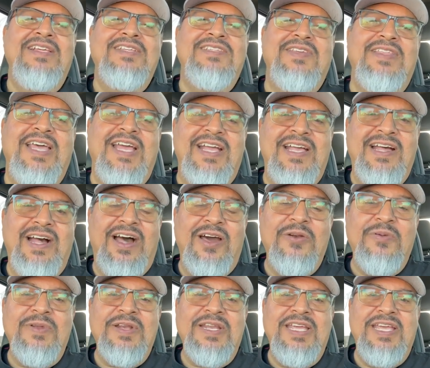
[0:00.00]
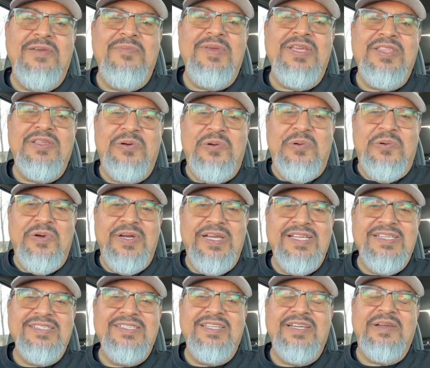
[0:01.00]
so that God would give me the
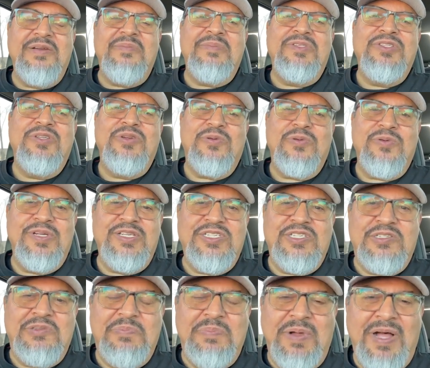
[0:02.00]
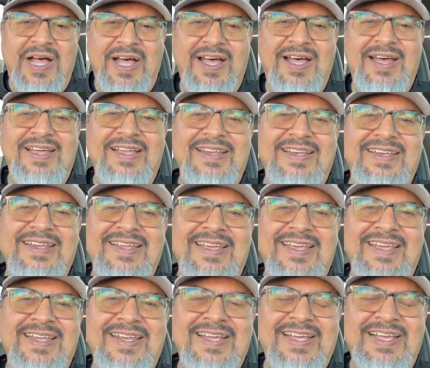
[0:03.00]
wisdom to respond
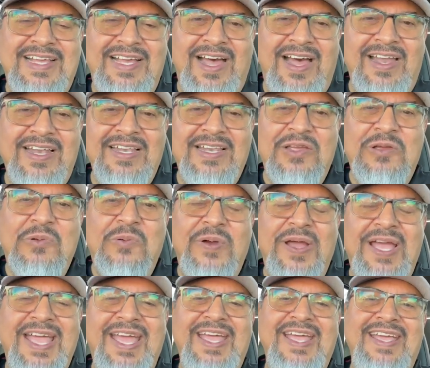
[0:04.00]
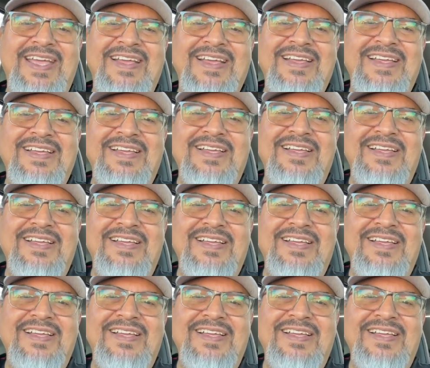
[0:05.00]
in a godly way.